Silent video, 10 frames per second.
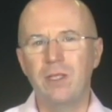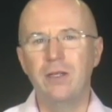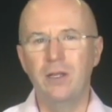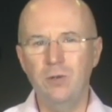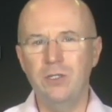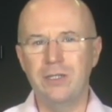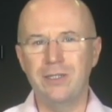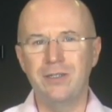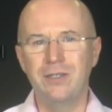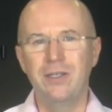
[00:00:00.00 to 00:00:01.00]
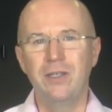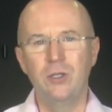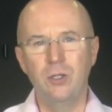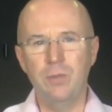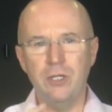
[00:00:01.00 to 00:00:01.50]
notice
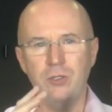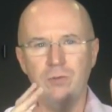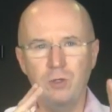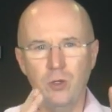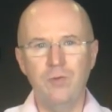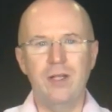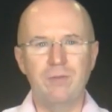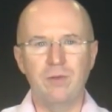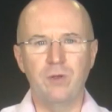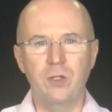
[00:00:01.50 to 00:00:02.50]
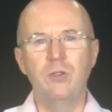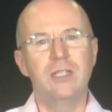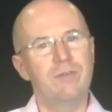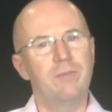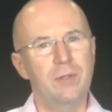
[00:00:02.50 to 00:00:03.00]
the picture of your favourite food would
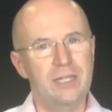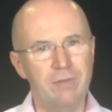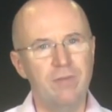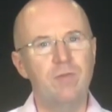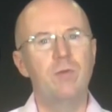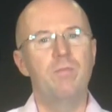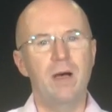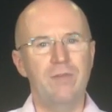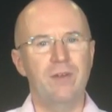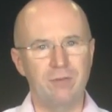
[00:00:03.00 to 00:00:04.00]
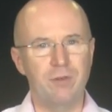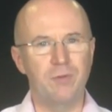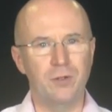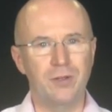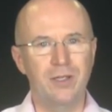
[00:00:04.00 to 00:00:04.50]
be different from my favourite
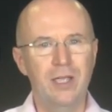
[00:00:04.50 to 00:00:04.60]
food,